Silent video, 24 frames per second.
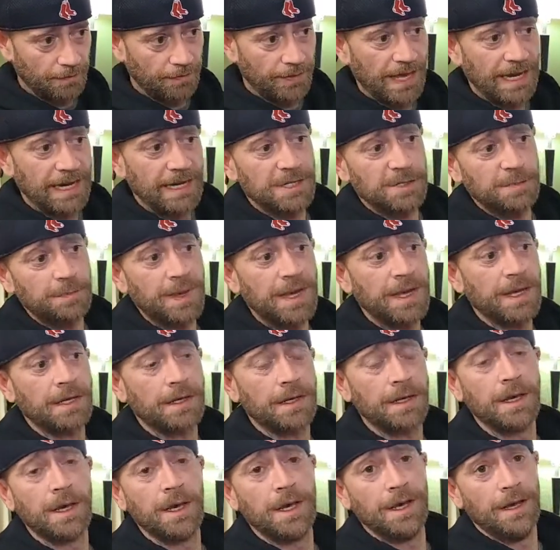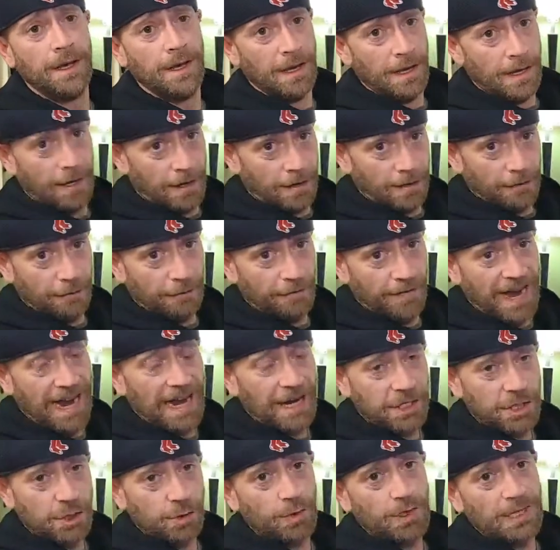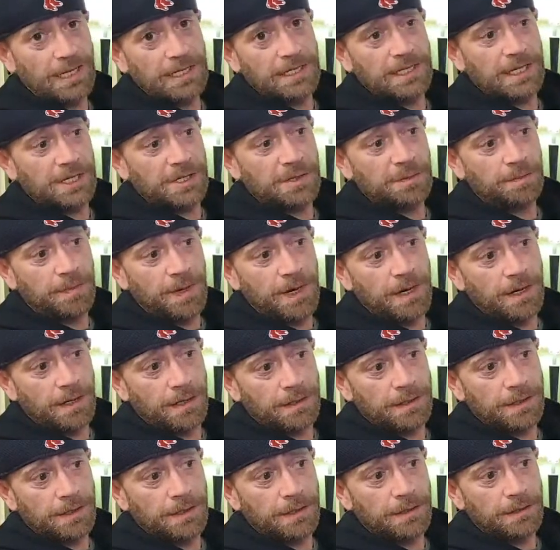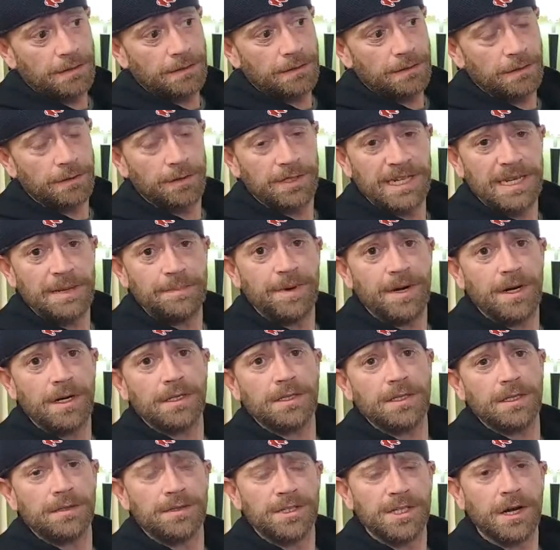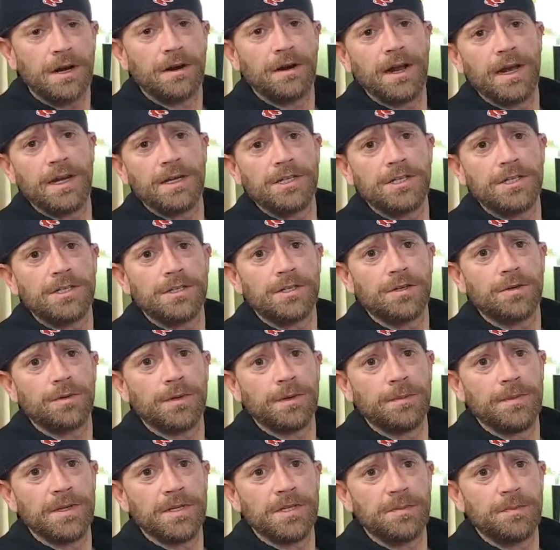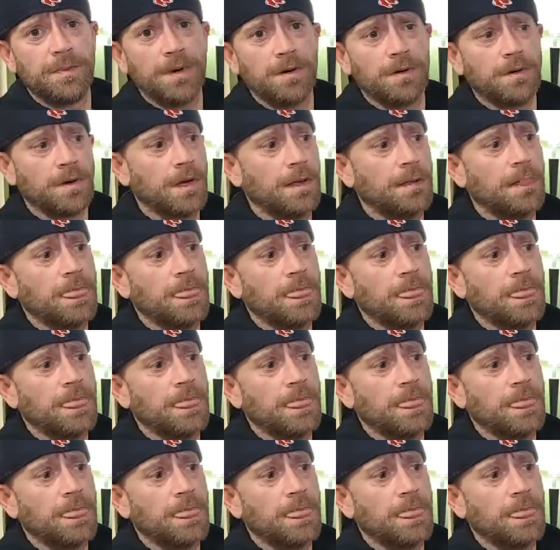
that has been factually debunked. Sorry, I just totally misspoke.